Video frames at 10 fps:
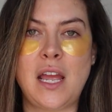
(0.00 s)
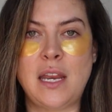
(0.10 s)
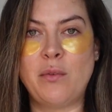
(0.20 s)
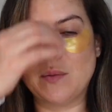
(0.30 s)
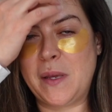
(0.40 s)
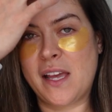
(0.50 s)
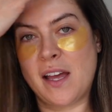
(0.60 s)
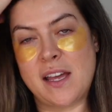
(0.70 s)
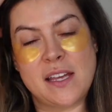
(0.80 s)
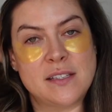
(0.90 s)
And it was
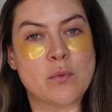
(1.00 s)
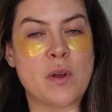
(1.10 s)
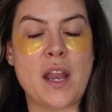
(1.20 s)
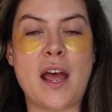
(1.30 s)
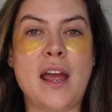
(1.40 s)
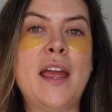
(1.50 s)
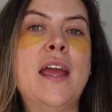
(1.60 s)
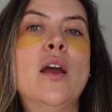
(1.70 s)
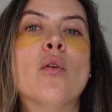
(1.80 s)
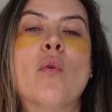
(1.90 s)
because when
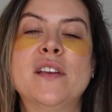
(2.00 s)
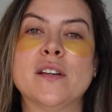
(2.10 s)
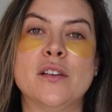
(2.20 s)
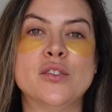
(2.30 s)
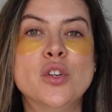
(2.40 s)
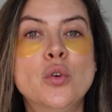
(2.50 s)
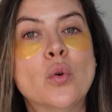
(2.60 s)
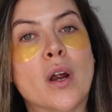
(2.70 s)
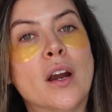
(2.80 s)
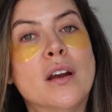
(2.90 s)
I went on
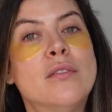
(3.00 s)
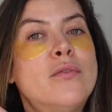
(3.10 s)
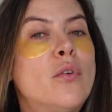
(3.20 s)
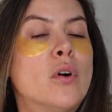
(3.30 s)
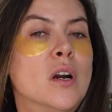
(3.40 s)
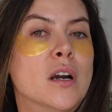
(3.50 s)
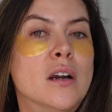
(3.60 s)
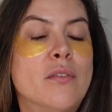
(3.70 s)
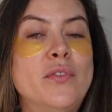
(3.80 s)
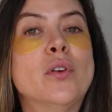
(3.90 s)
tour
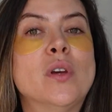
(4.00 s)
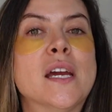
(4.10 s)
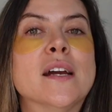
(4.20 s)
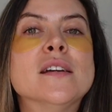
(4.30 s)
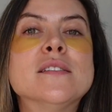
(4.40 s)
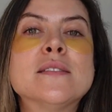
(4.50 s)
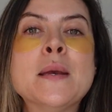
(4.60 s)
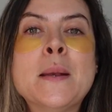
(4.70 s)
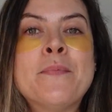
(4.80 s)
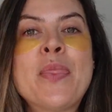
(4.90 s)
for a few years,